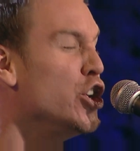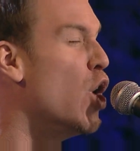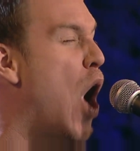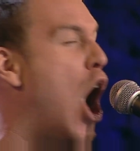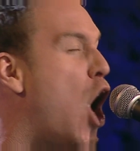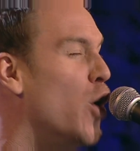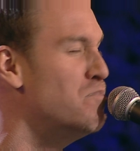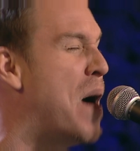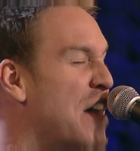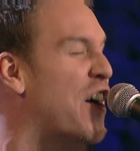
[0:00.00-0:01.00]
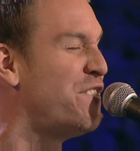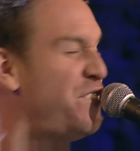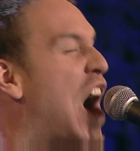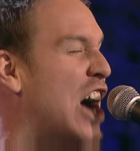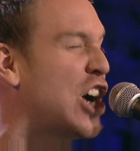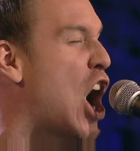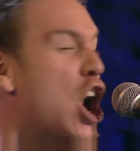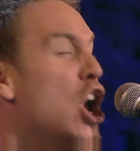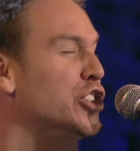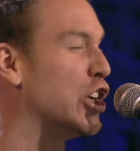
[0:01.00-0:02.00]
You old
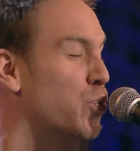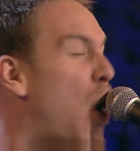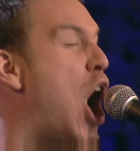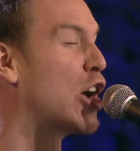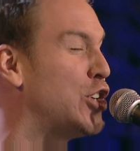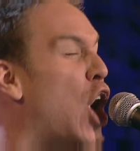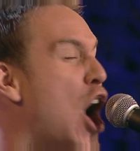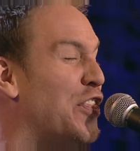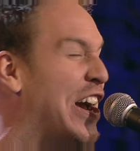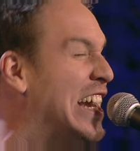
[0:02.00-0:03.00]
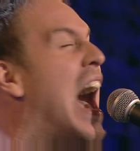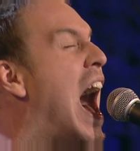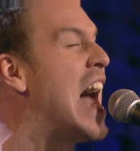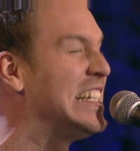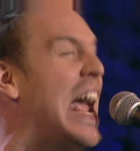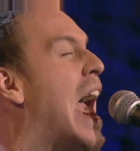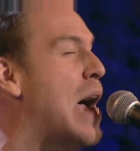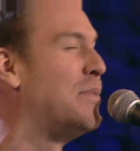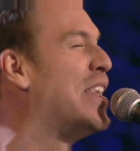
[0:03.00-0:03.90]
motherfucker, just walk toward the goddamn.